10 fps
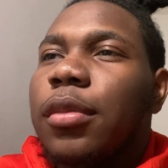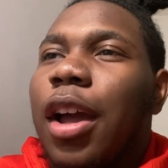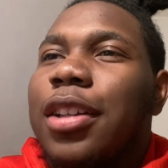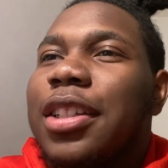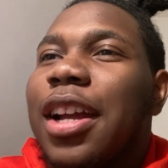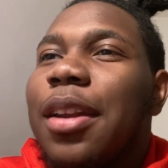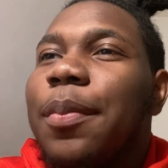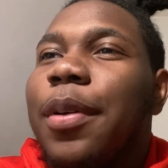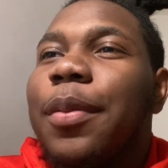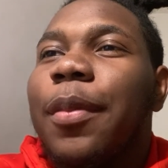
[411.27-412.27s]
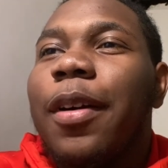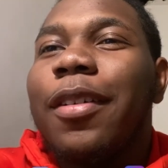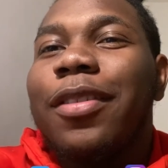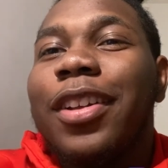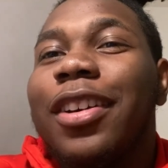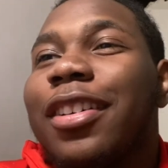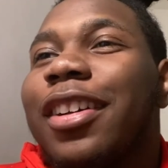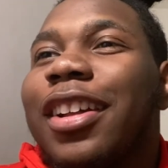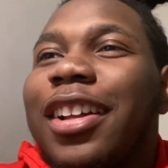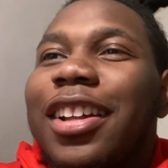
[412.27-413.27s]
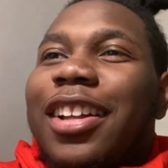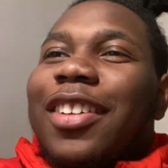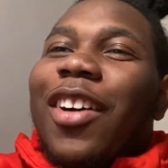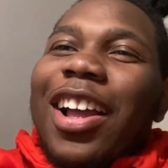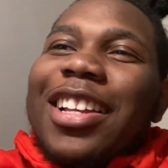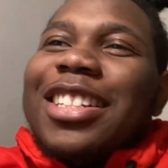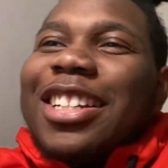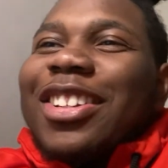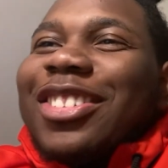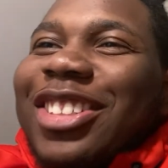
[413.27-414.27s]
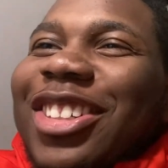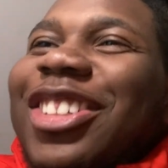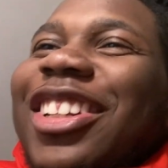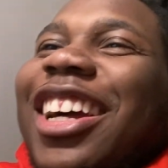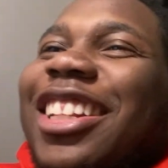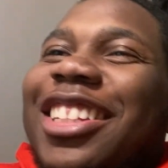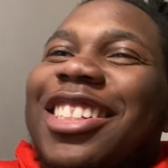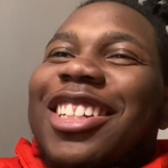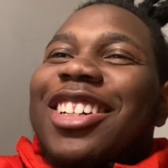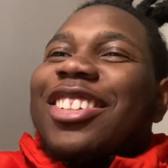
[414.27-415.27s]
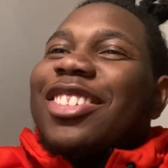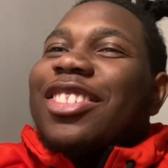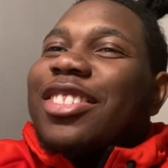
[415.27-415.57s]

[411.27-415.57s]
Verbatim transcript: How's he got a big mouth? Yo, why he shitting on JoJo like this, yo?